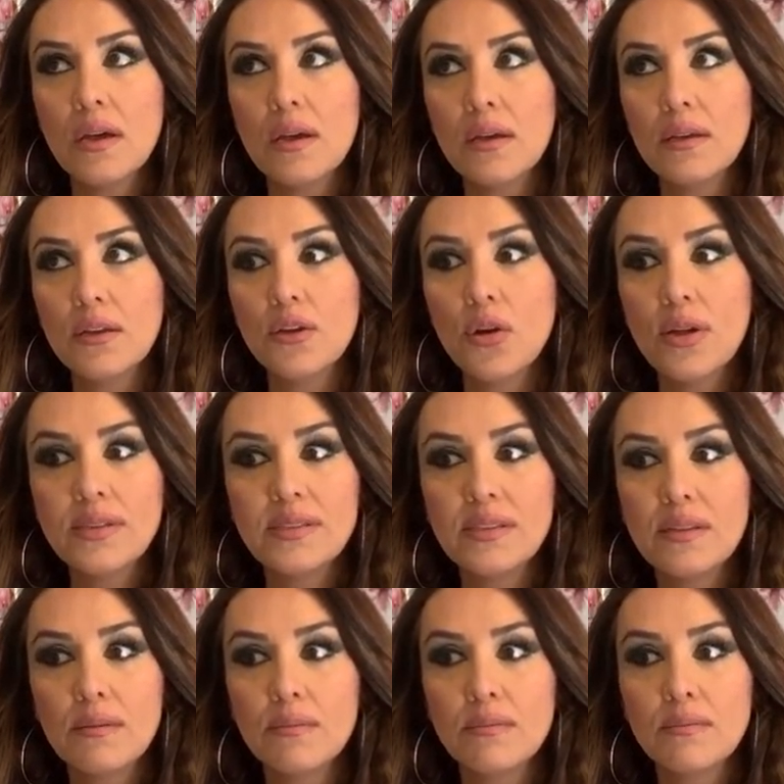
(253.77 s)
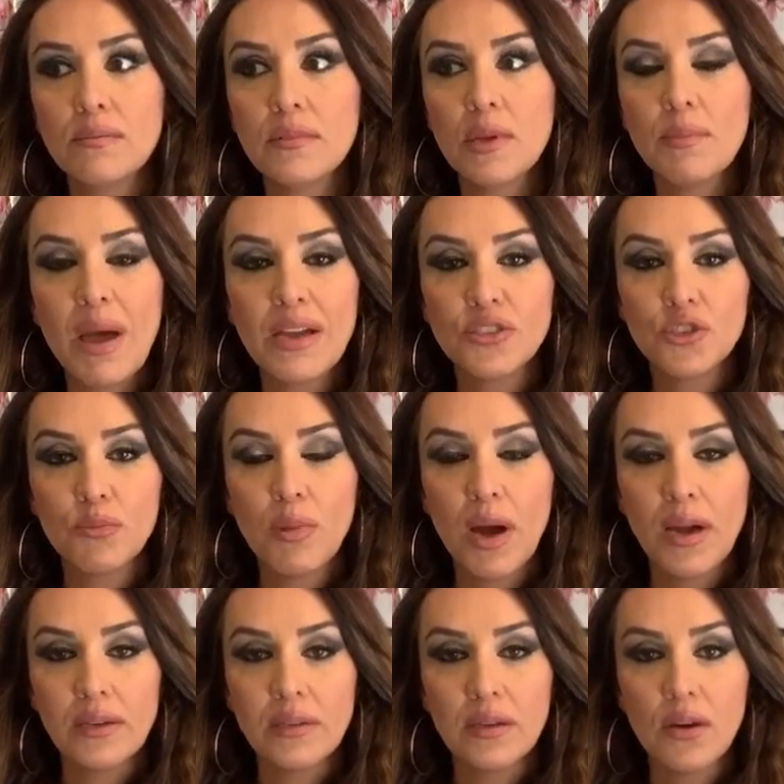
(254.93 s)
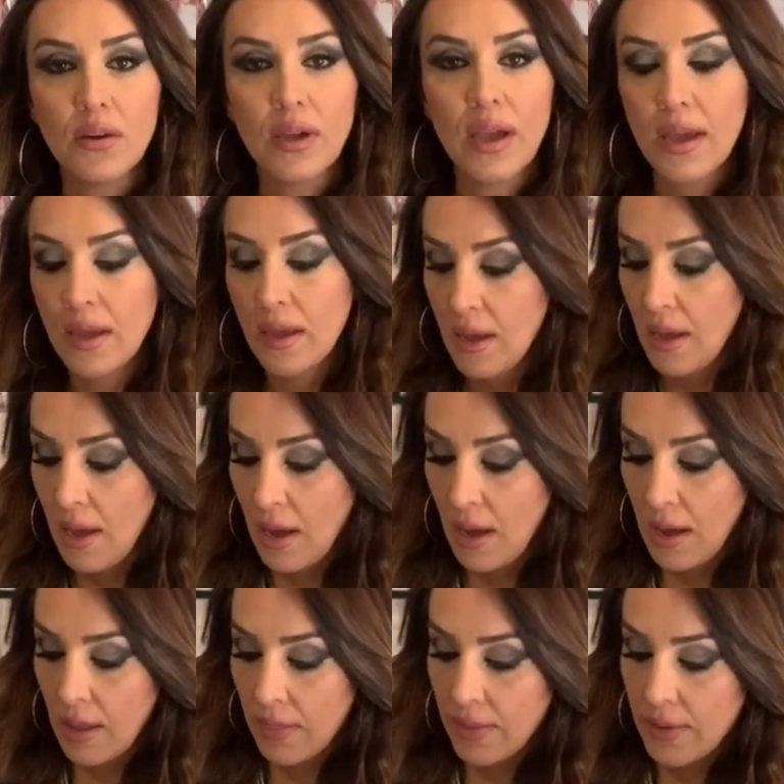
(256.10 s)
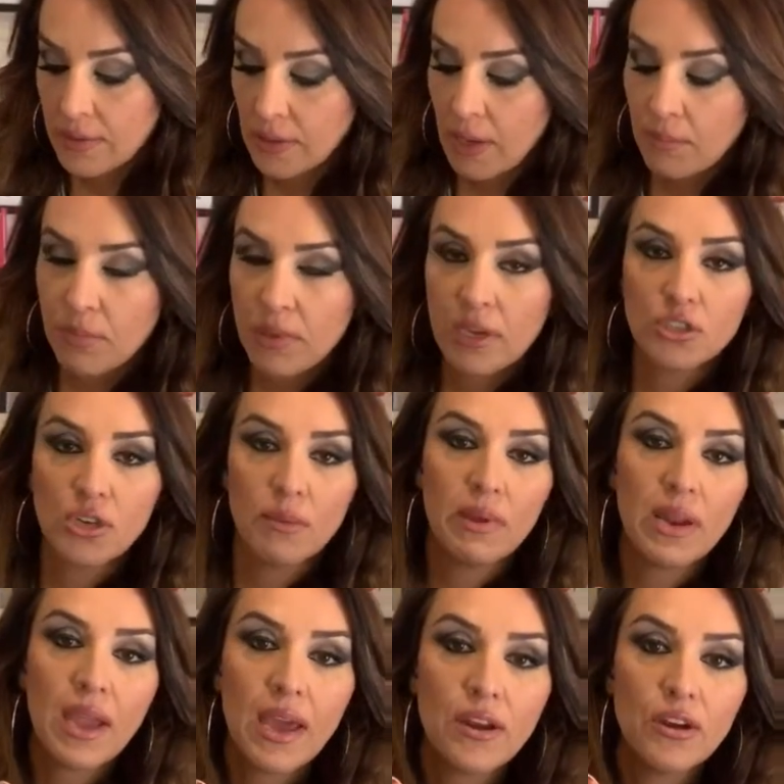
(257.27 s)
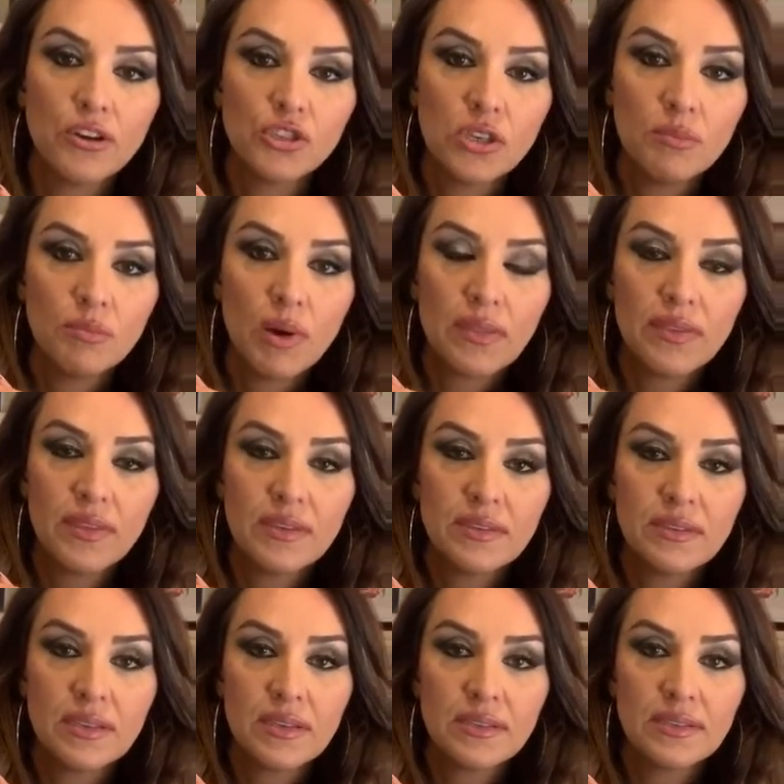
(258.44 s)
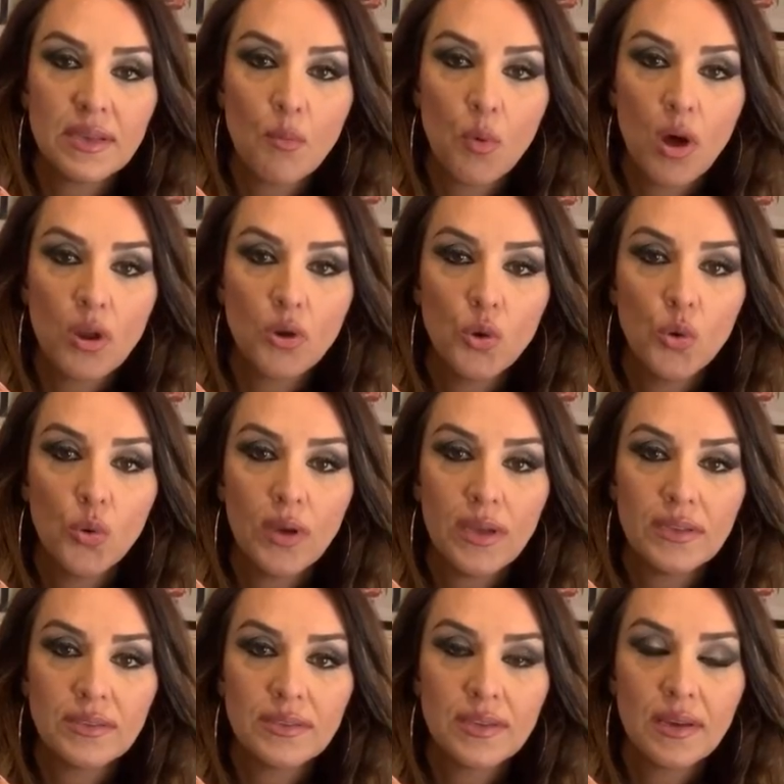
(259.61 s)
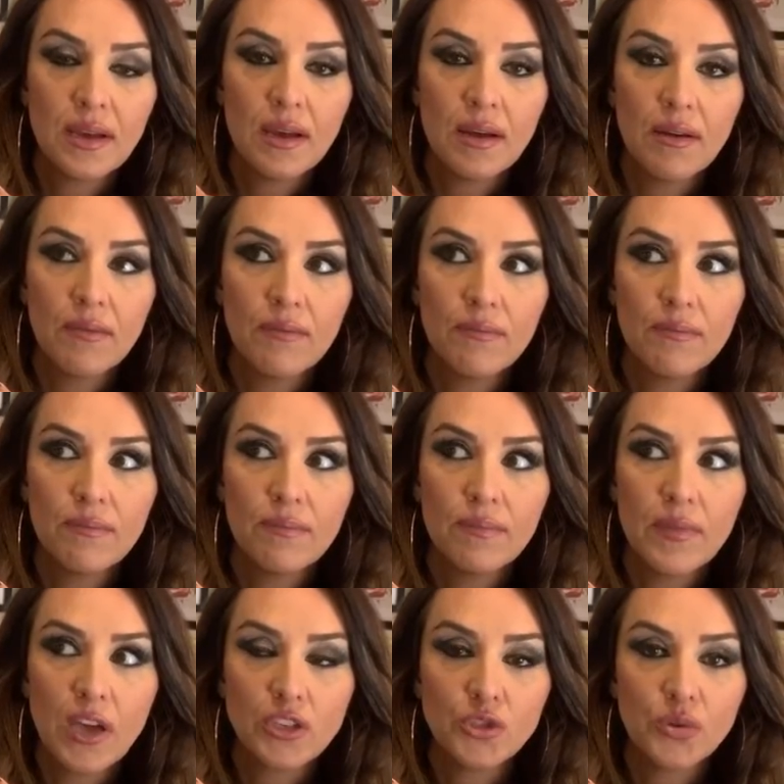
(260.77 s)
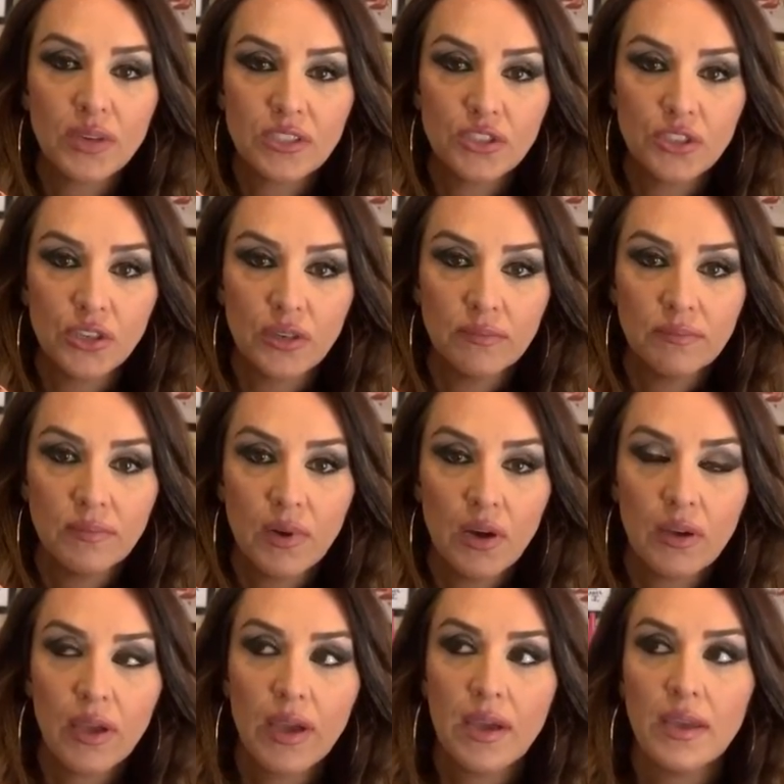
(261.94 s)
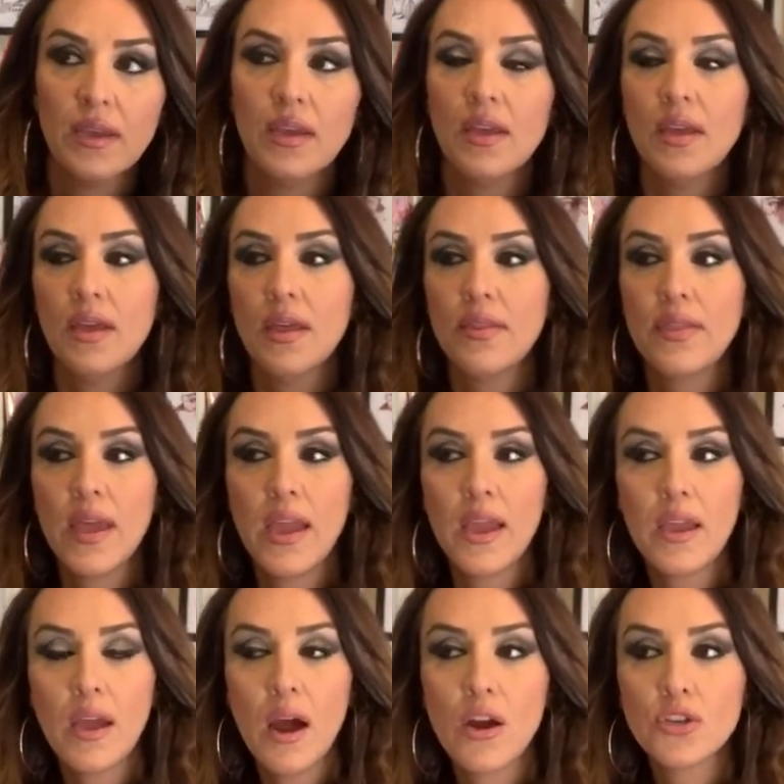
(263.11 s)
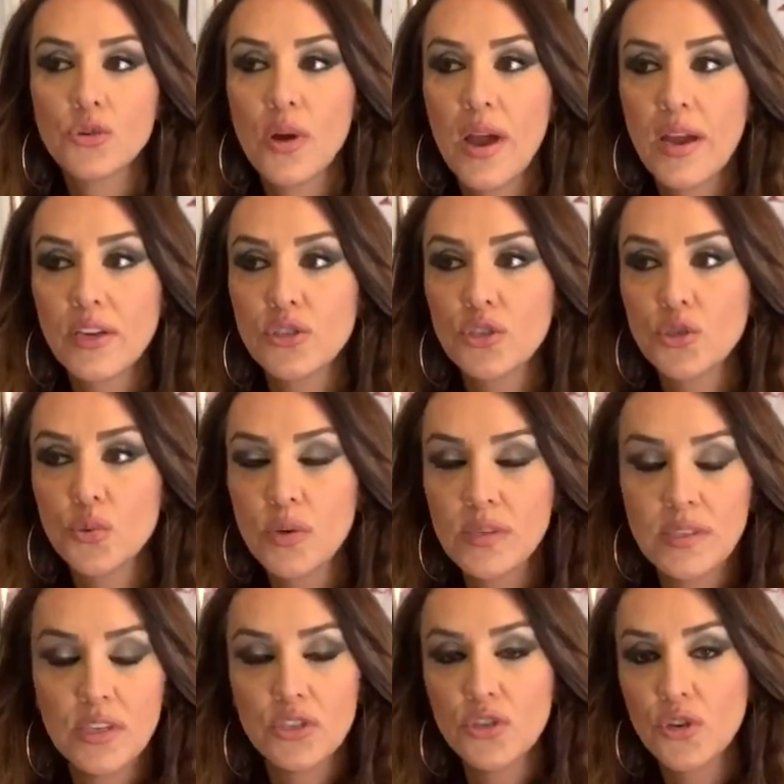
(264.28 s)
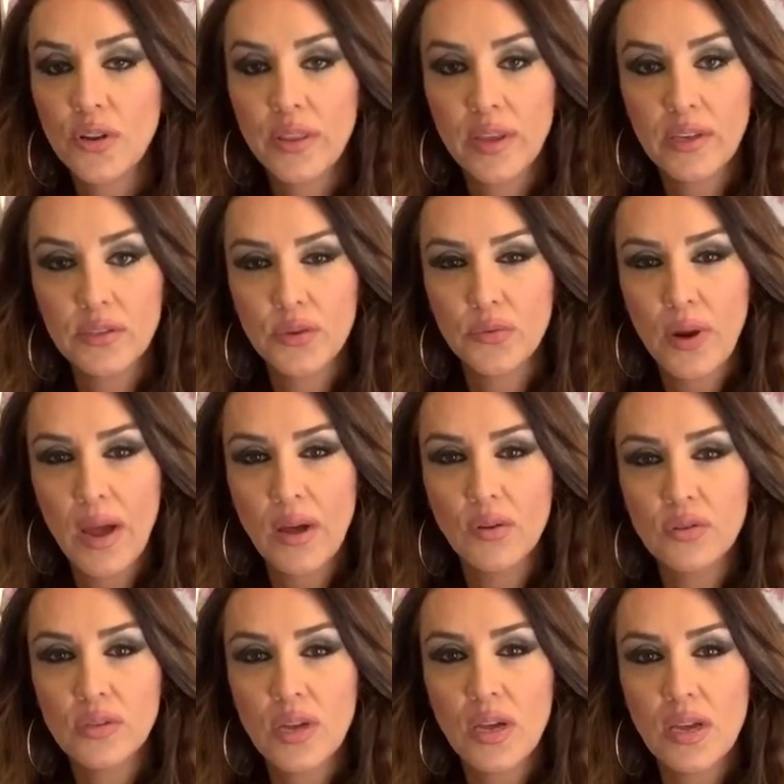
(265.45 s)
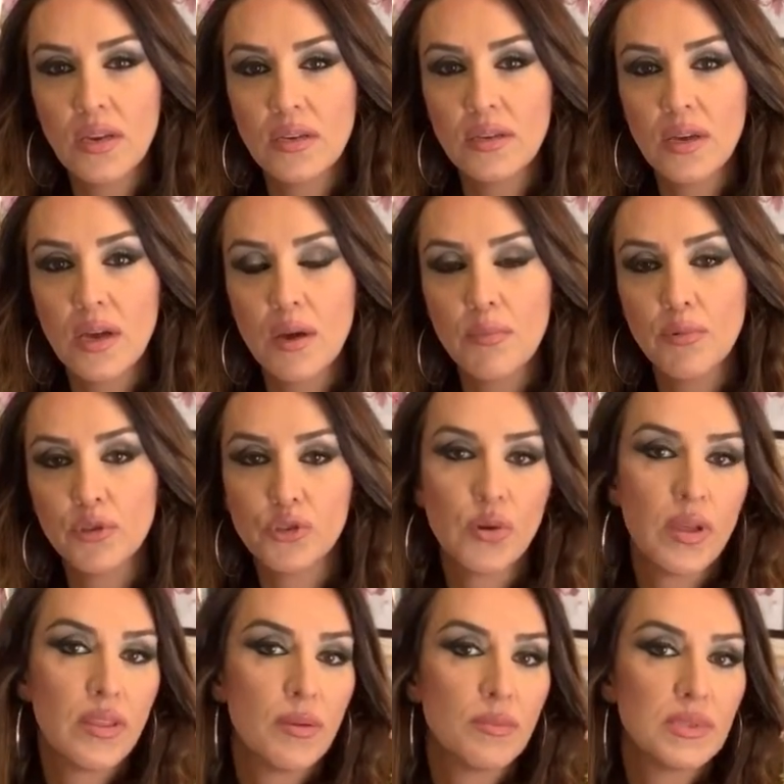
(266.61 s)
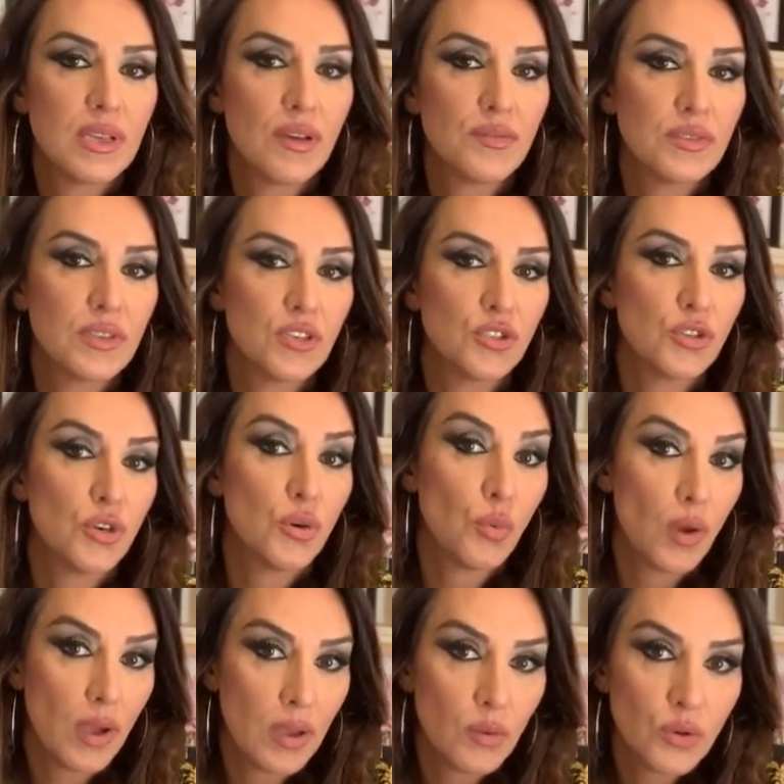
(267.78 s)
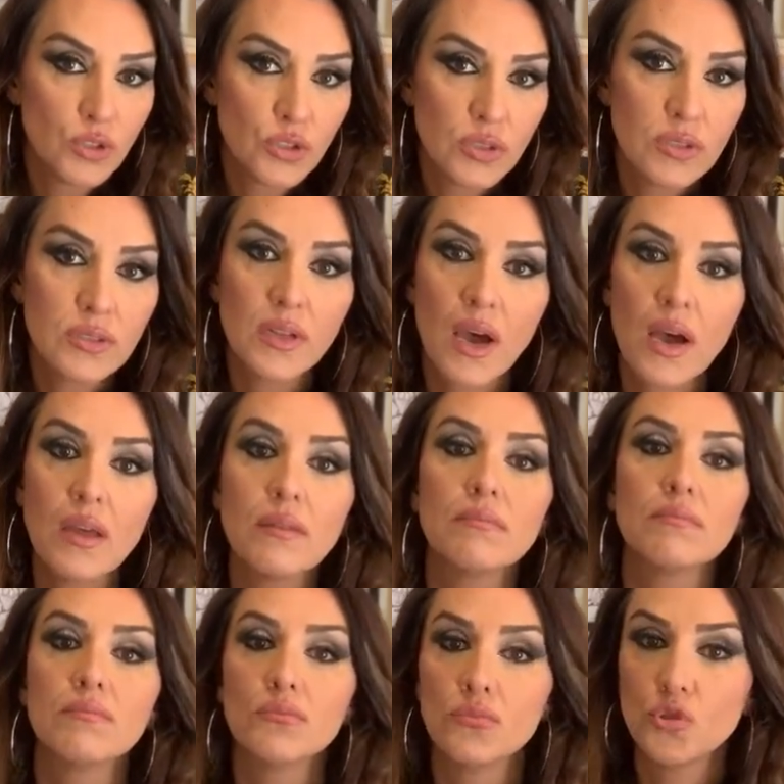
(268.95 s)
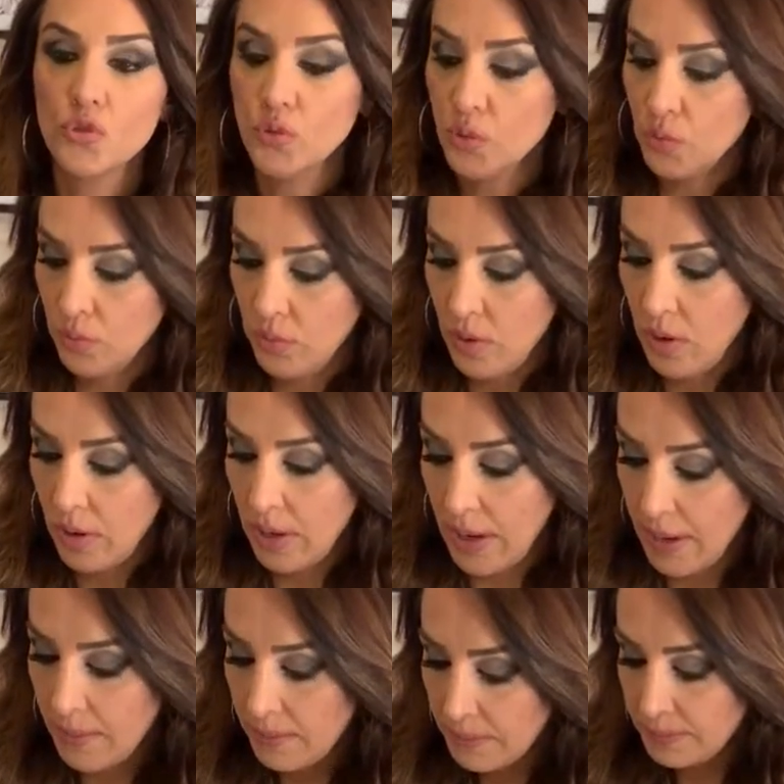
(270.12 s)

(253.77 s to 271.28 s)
it's the mastermind, okay? This can be Gemini energy, but this is someone who is a trickster, okay? They are trying to twist and turn things around and portray themselves in a certain way, which is not true, okay?